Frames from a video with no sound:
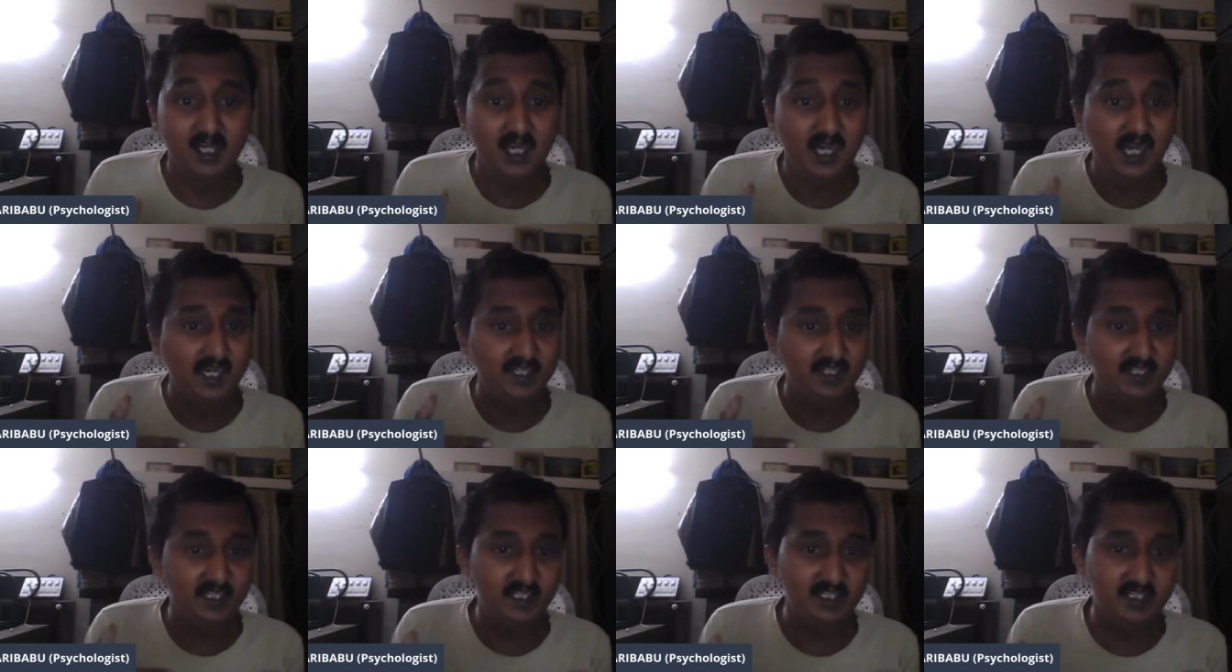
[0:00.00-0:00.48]

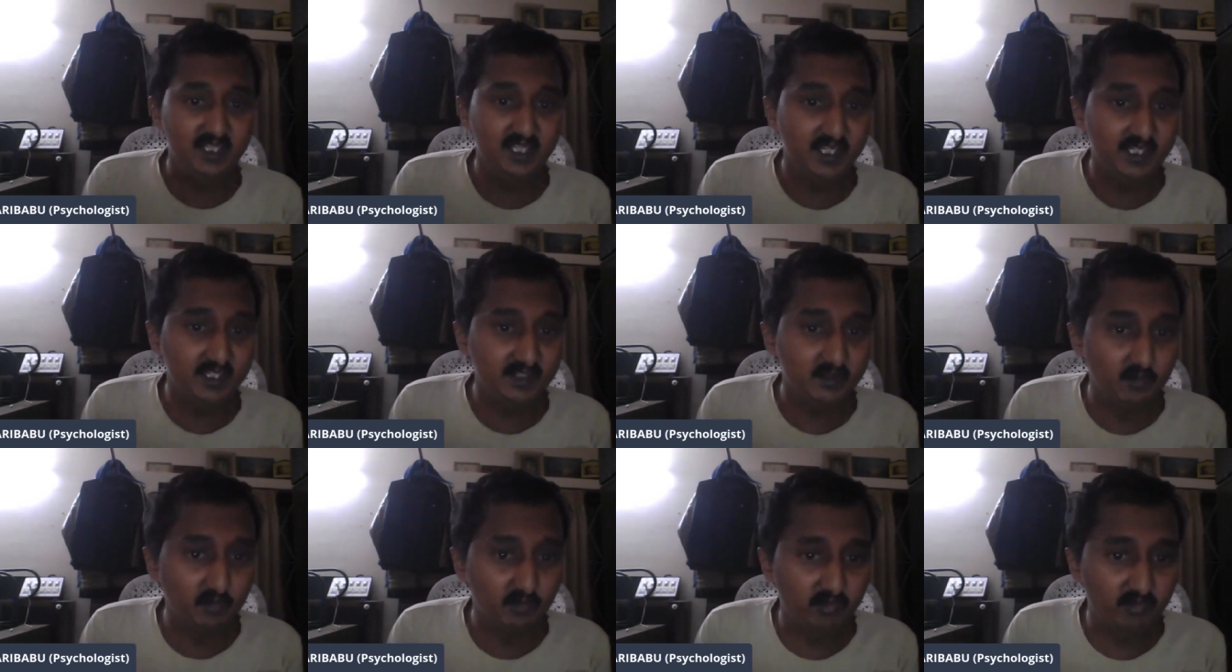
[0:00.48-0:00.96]
other
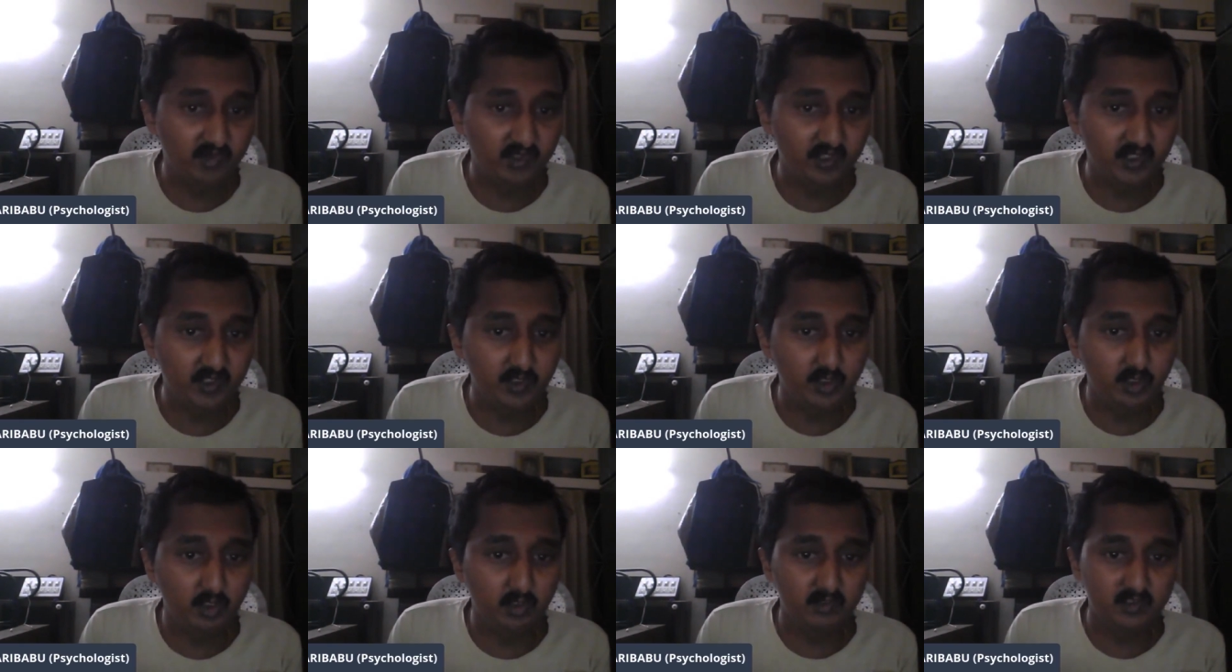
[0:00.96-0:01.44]
than
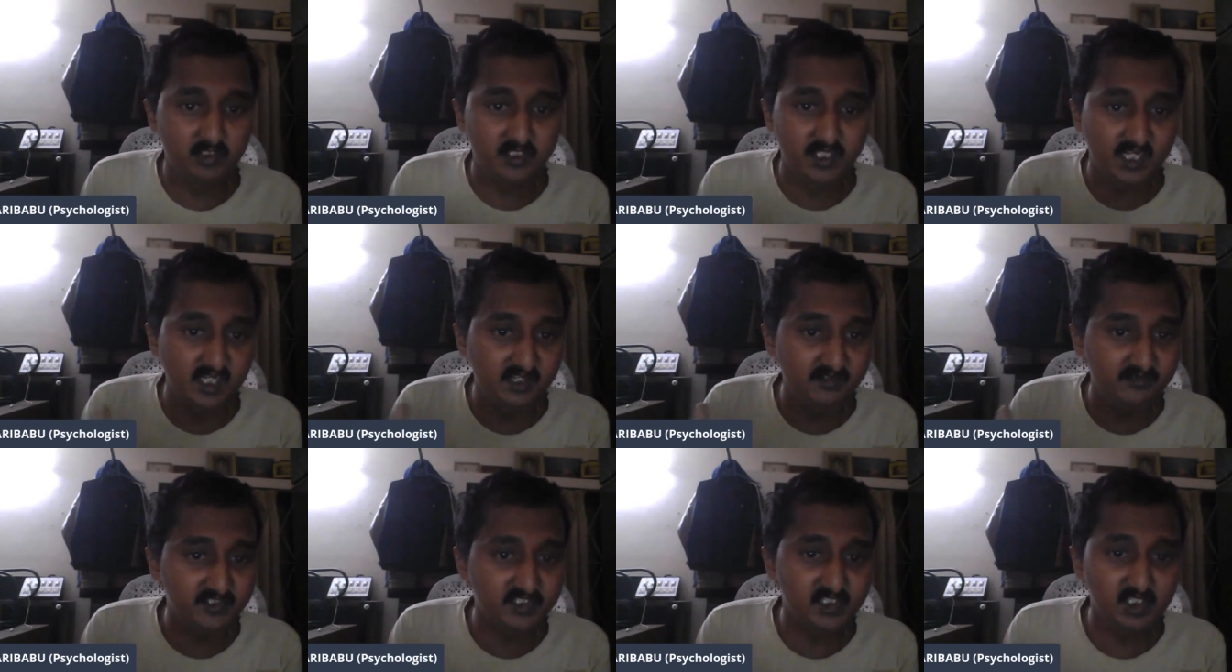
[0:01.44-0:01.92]
using your
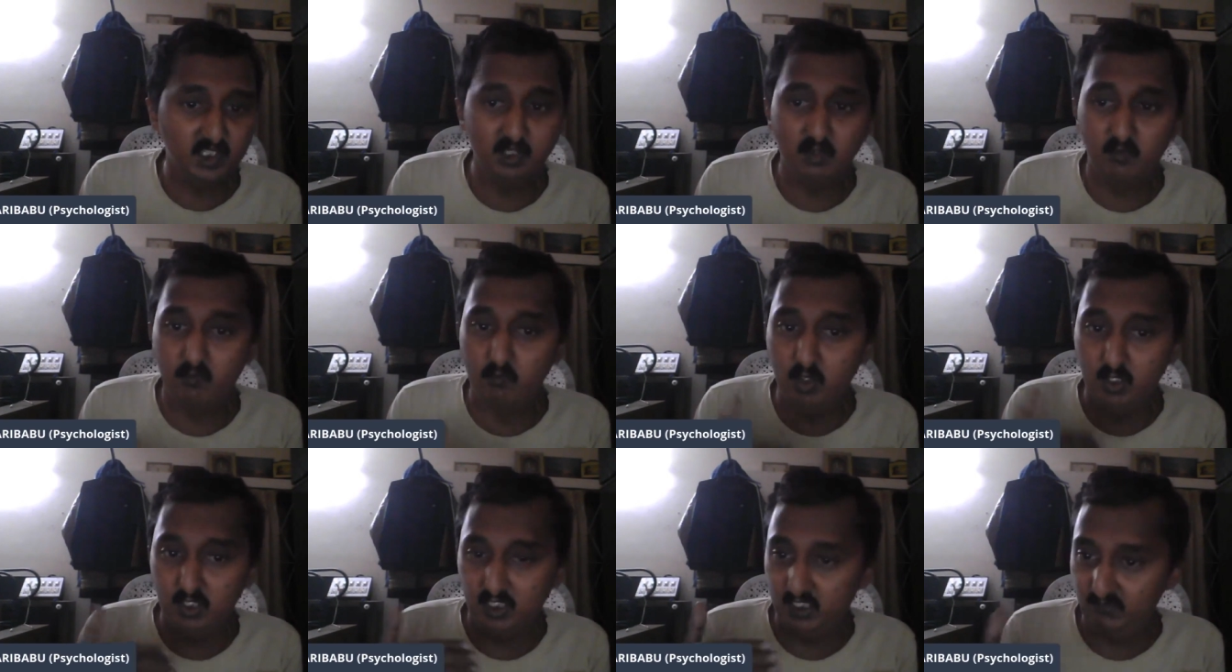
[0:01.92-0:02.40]
television or
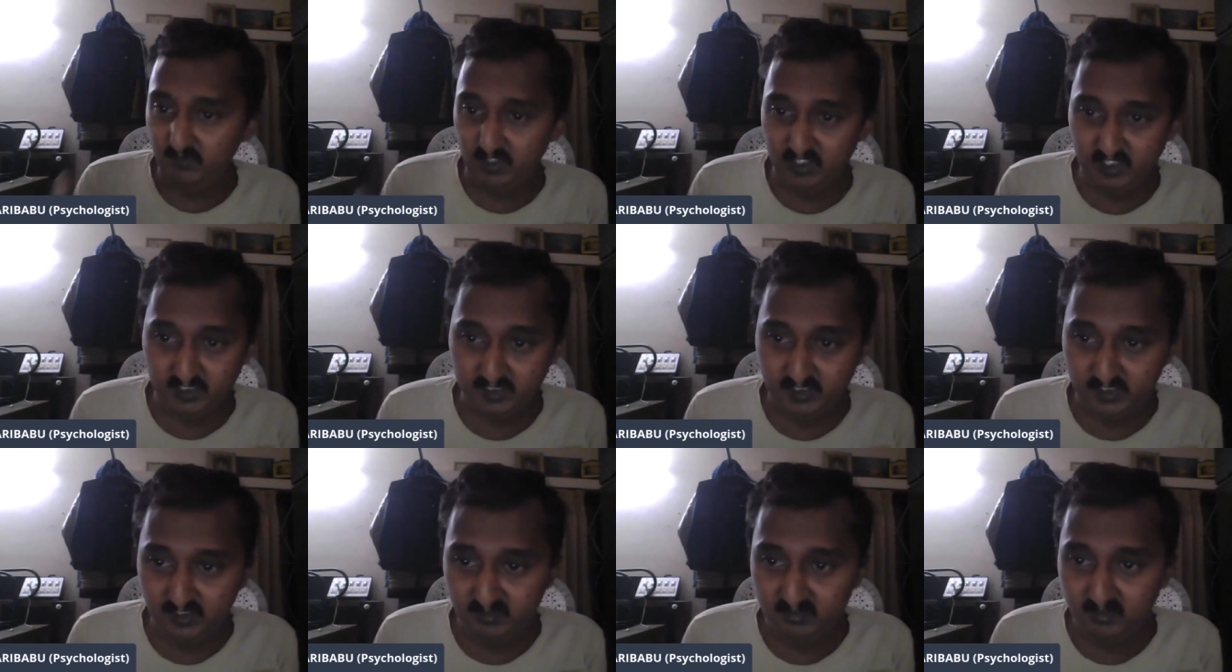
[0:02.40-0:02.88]
whatever
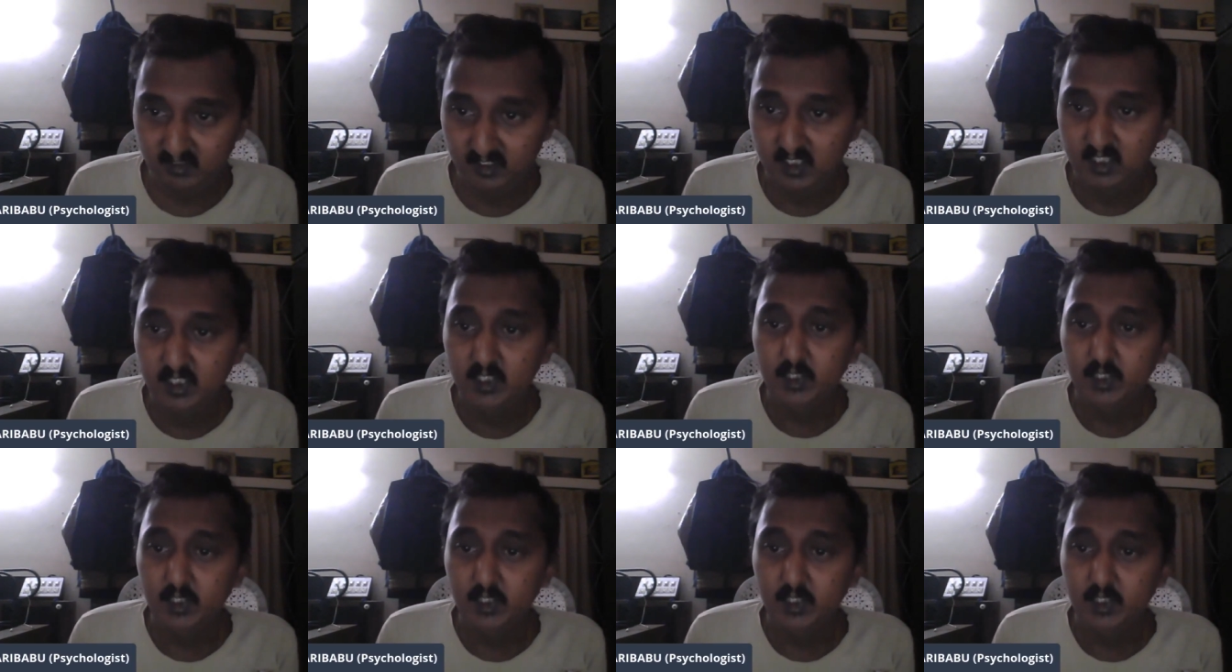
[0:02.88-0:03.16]
it is.